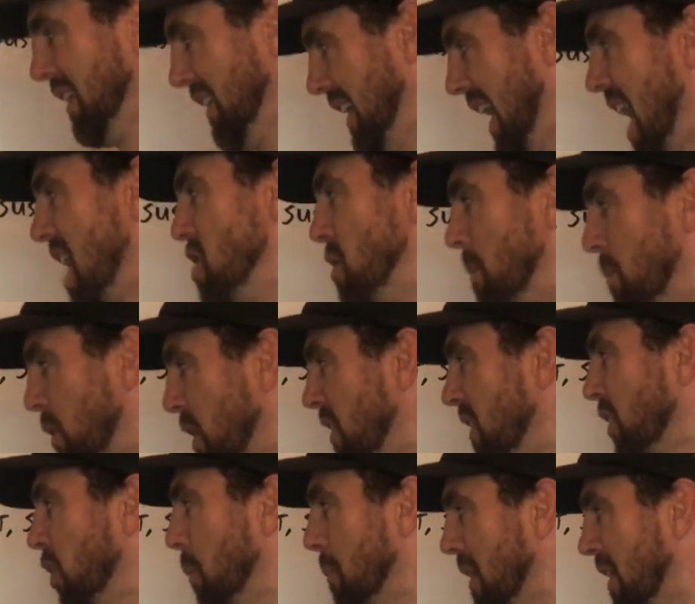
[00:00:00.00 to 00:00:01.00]
Yeah, your
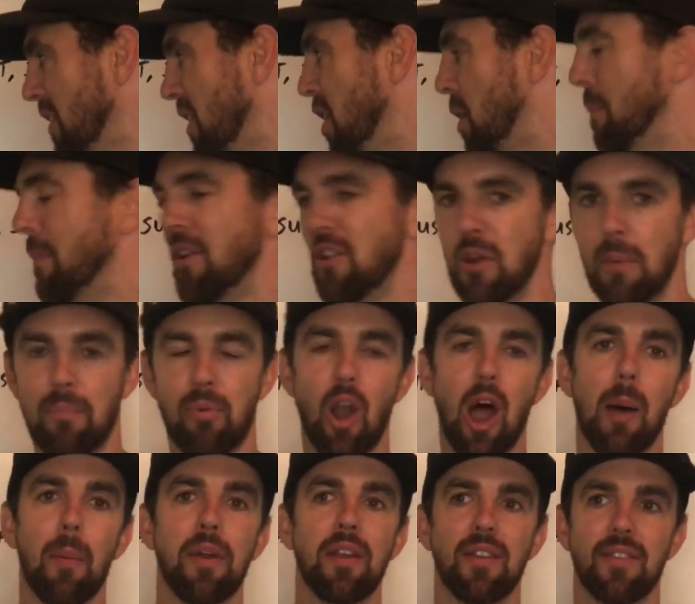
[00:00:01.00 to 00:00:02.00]
breathing will be there, but you're
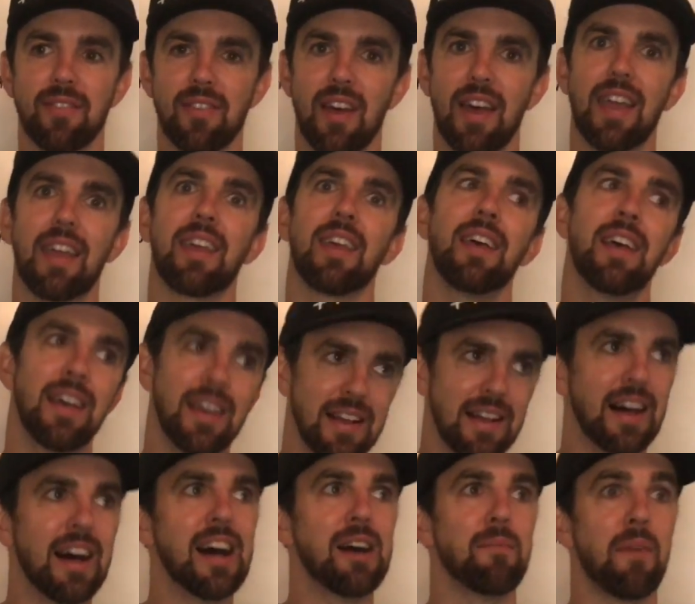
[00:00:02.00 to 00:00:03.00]
probably just like,
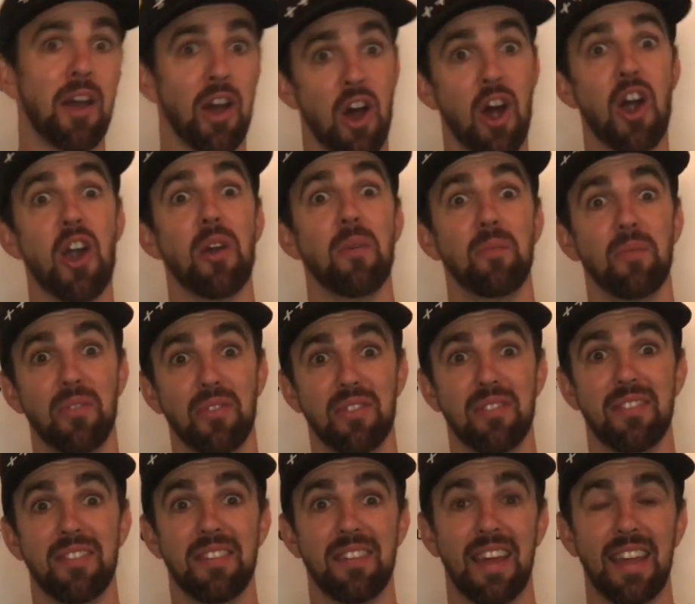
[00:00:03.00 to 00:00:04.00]
oh, my
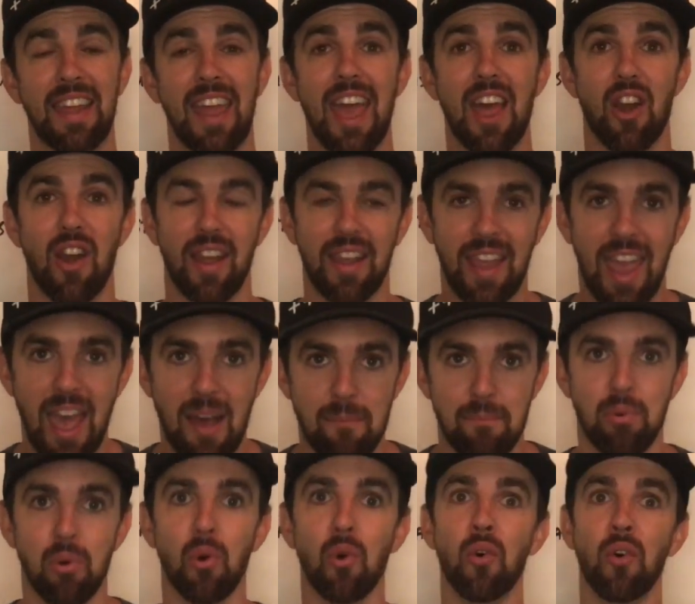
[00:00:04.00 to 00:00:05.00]
arms, I
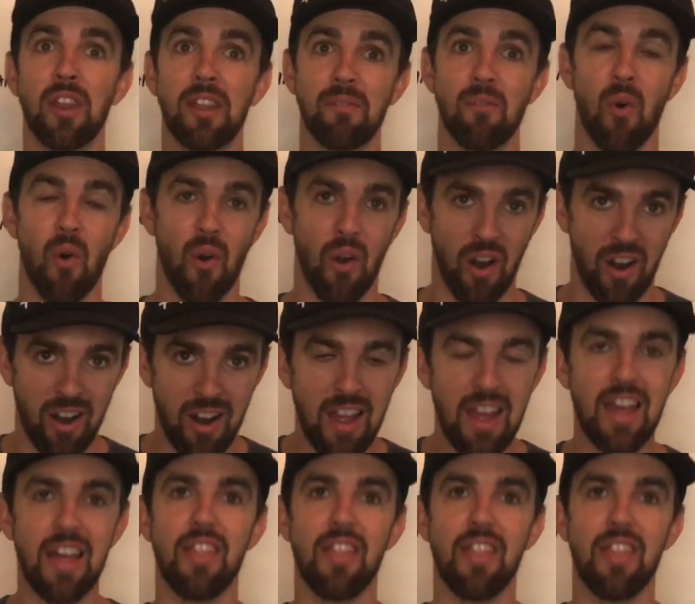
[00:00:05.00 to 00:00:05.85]
can't pull anymore.